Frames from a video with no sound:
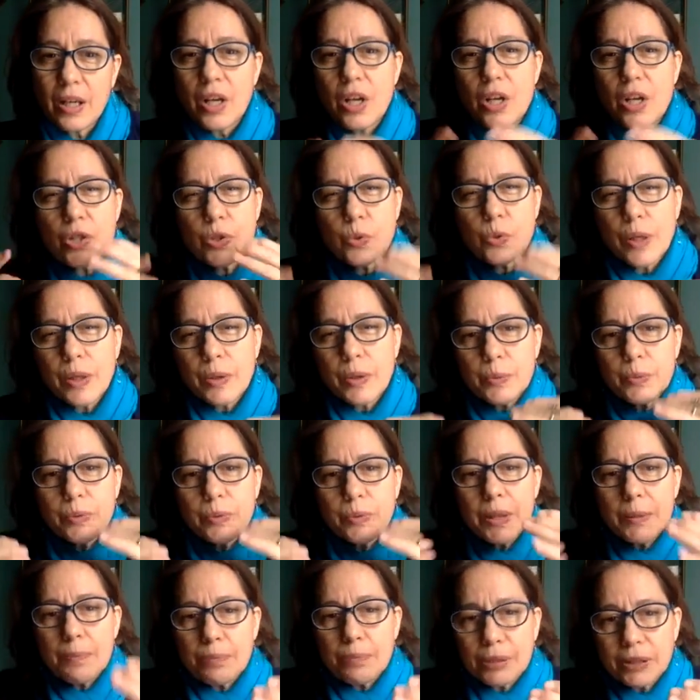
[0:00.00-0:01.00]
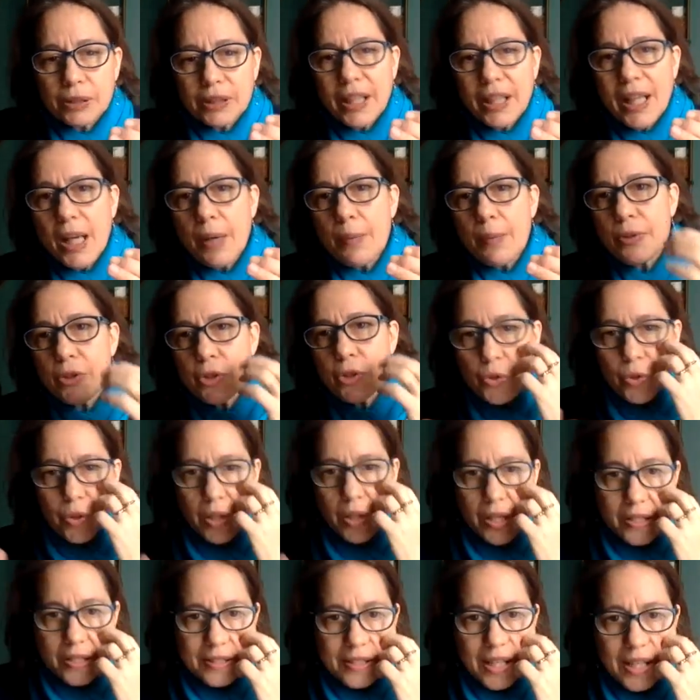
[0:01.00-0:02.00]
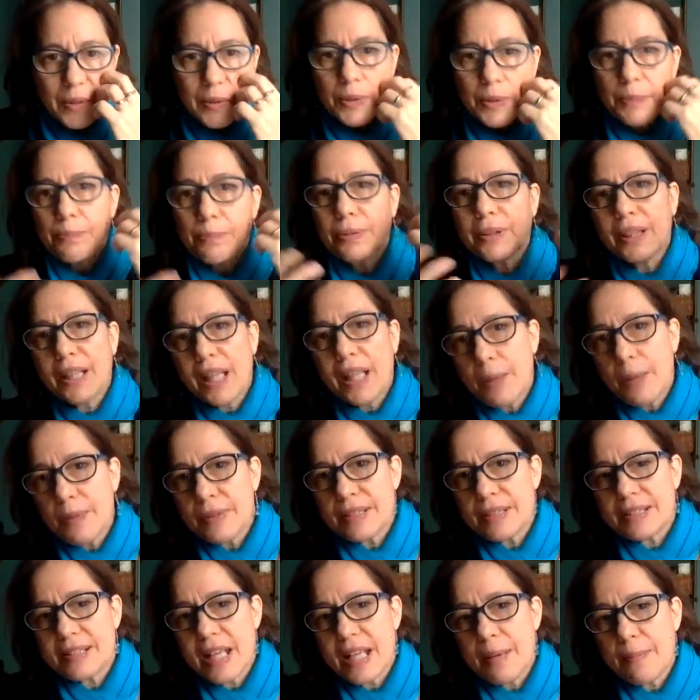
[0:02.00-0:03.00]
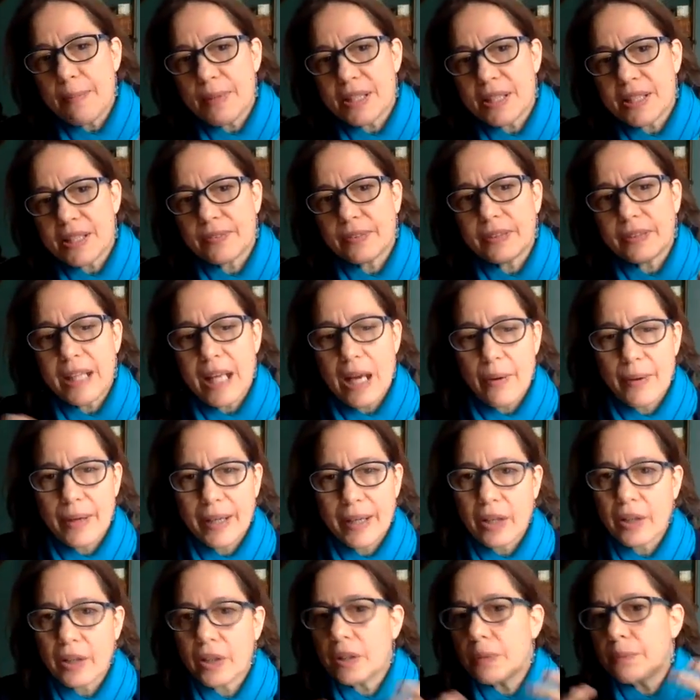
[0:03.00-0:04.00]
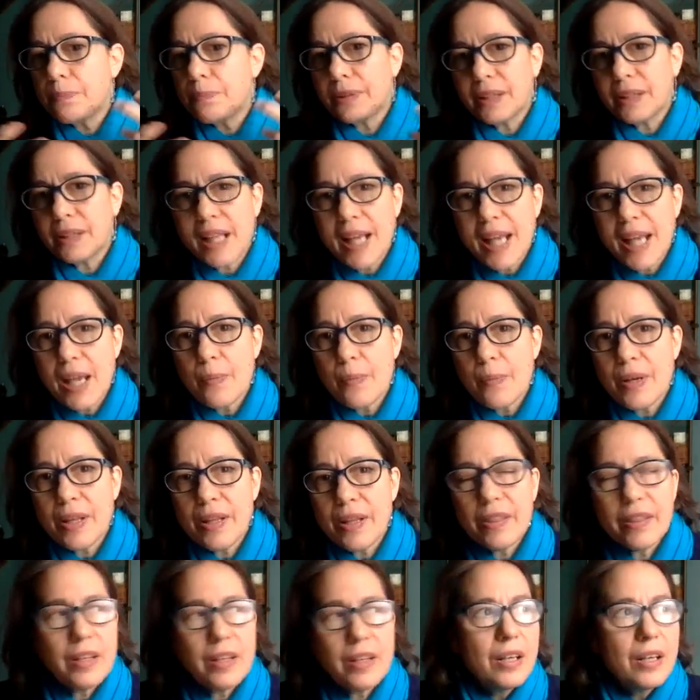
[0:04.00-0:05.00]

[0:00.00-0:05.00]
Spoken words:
So I could really play with trust. I could play with statements of allowing. I could play with,